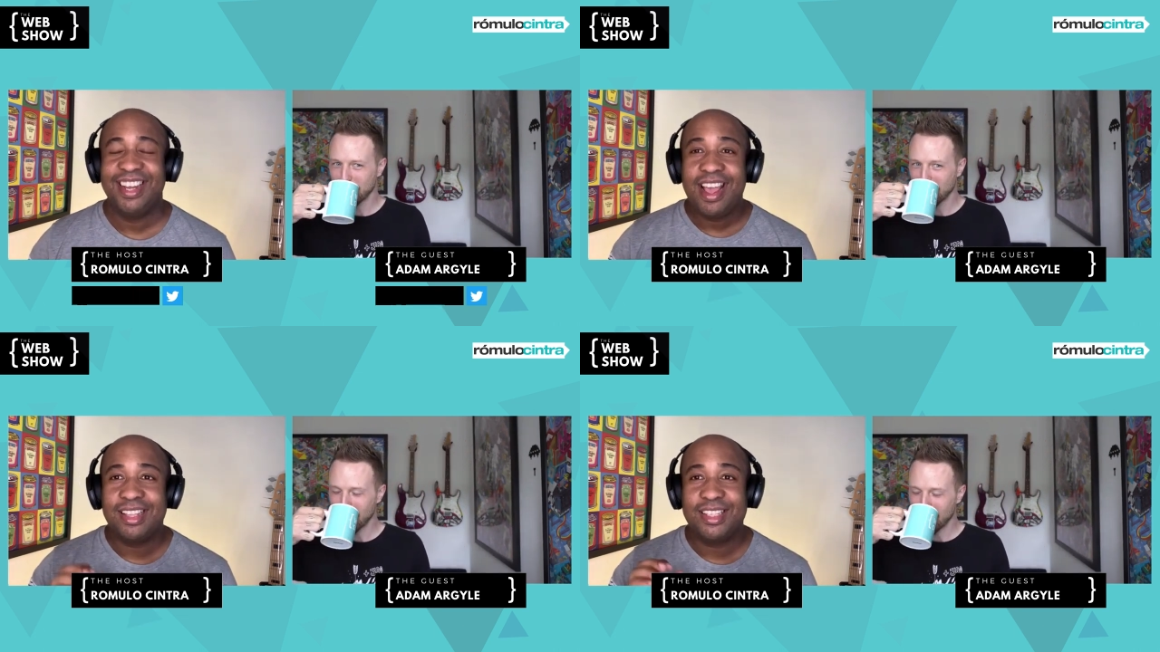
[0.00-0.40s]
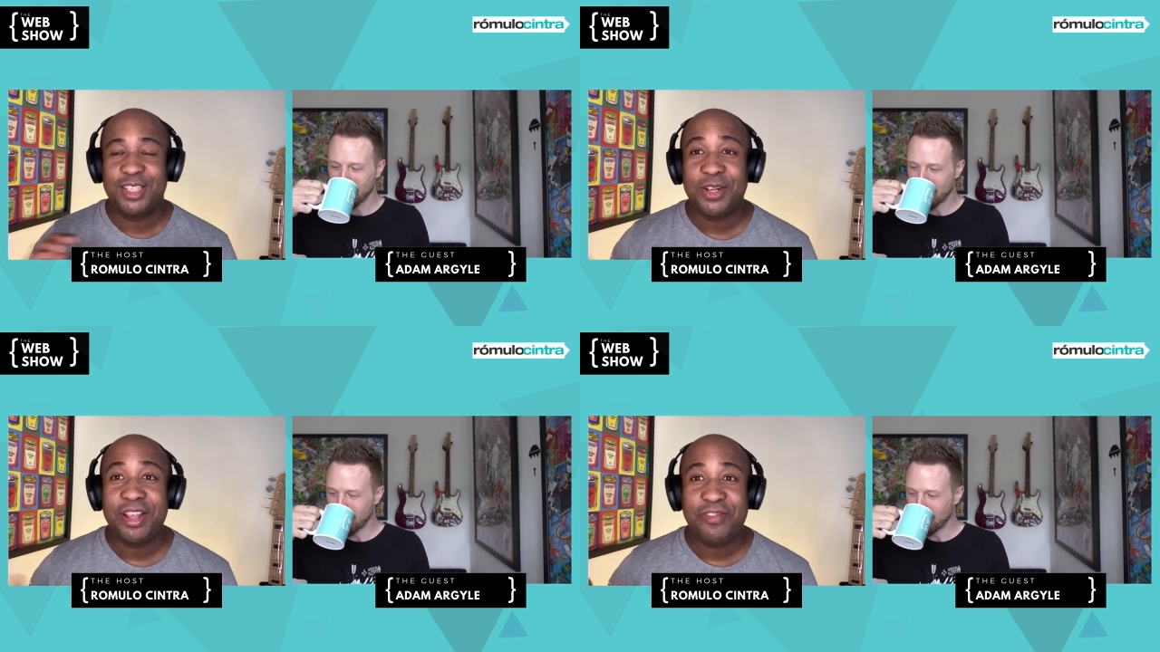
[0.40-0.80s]
Speaker 1: it's
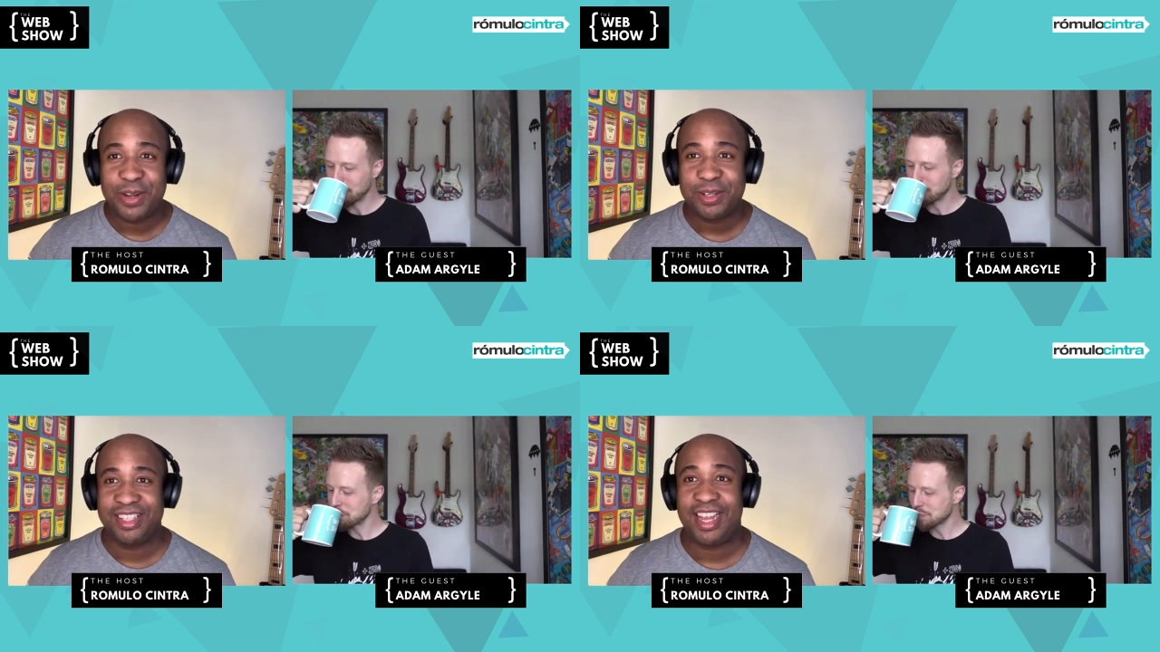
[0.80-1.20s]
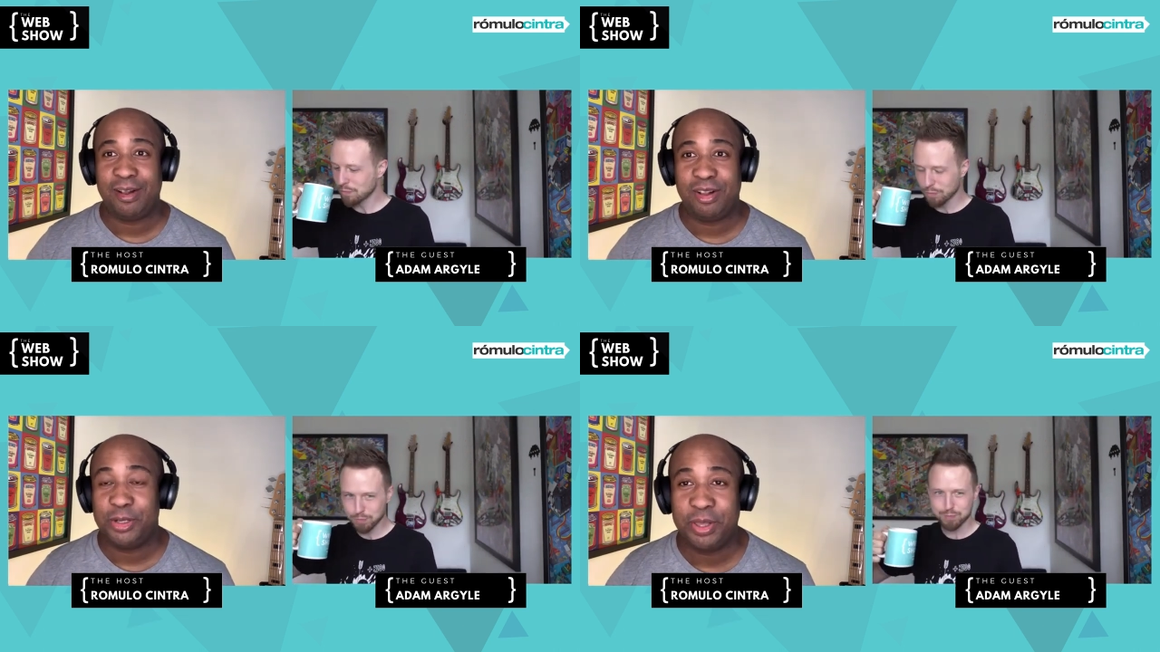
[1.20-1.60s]
so difficult to
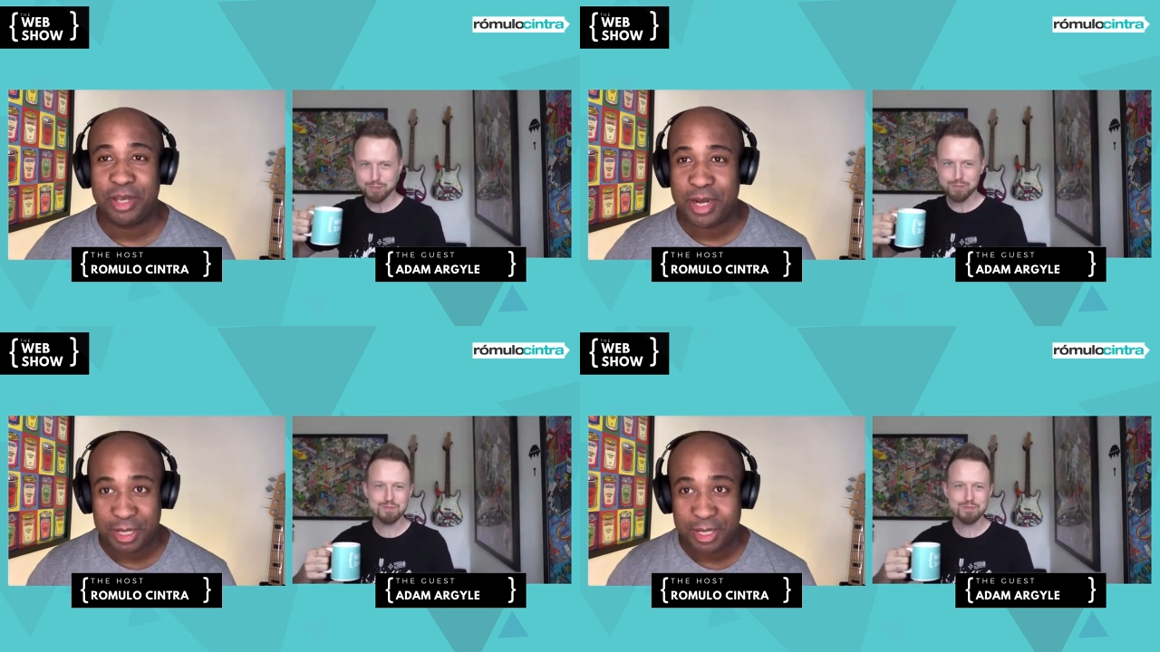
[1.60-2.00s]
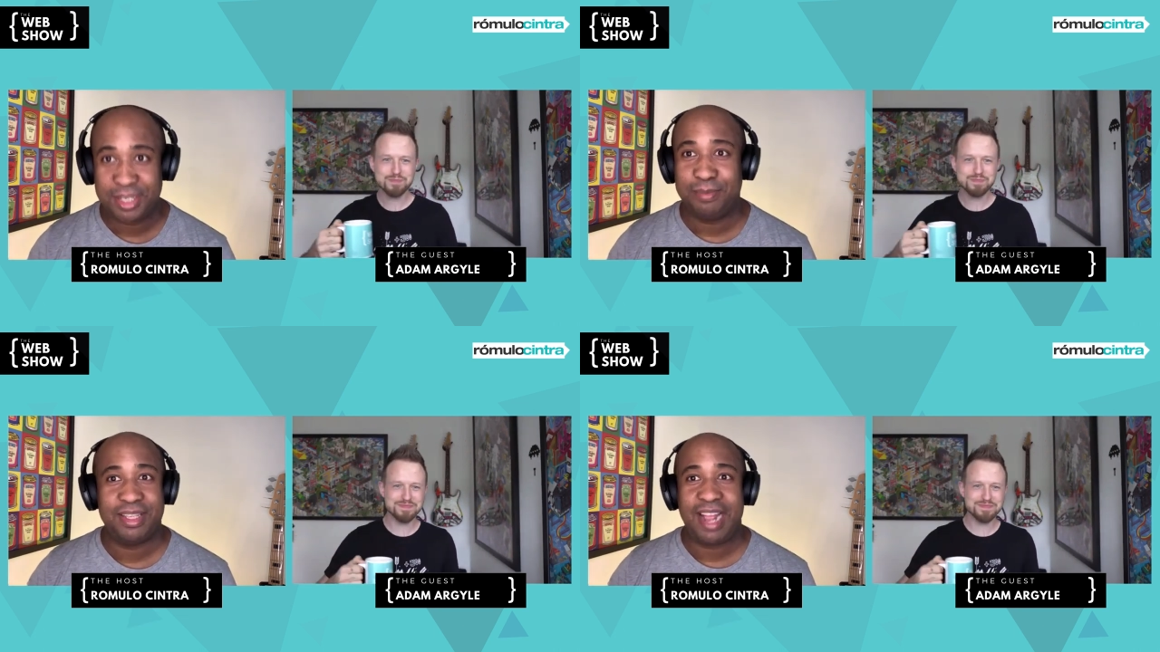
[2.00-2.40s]
send through the
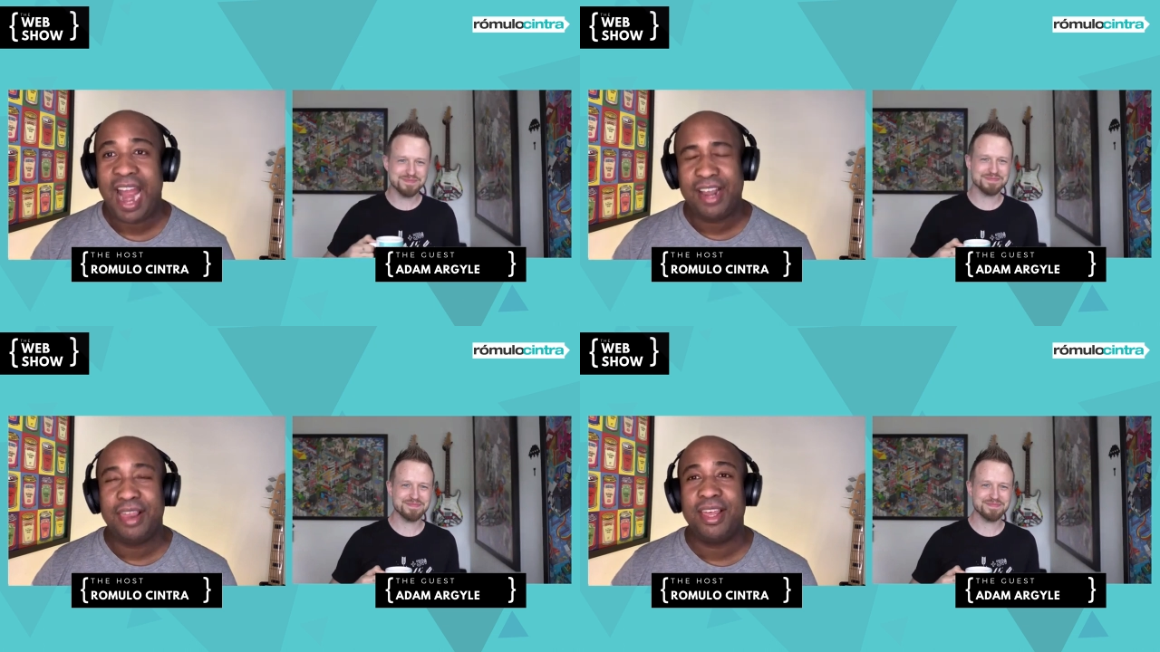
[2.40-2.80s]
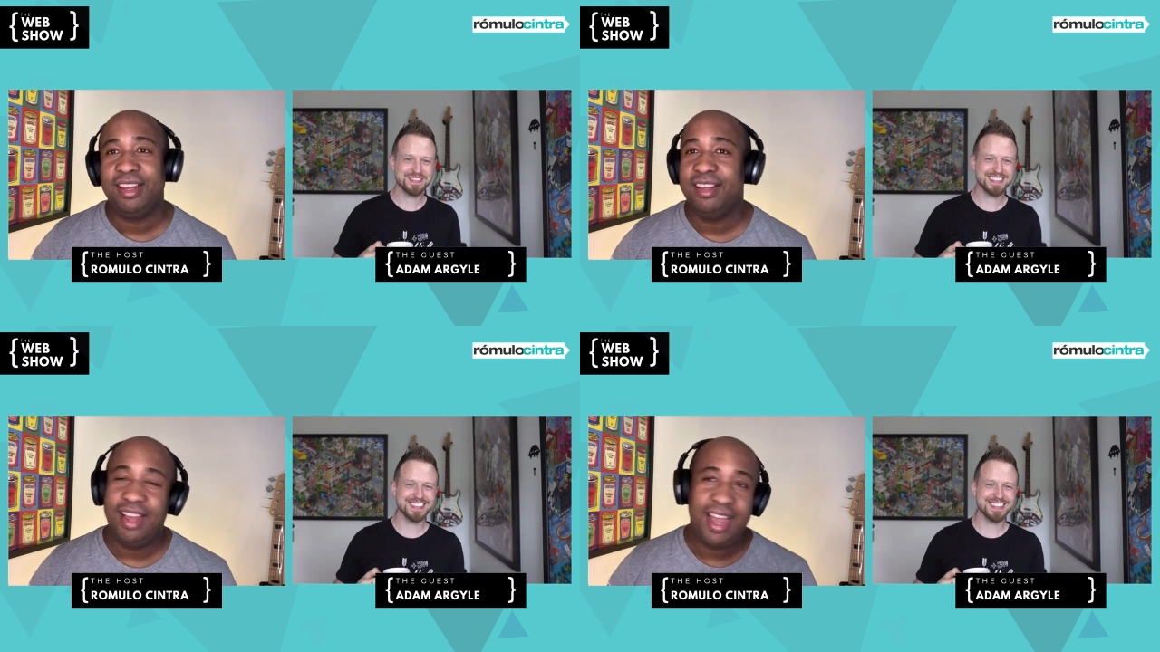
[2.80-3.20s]
customs anything.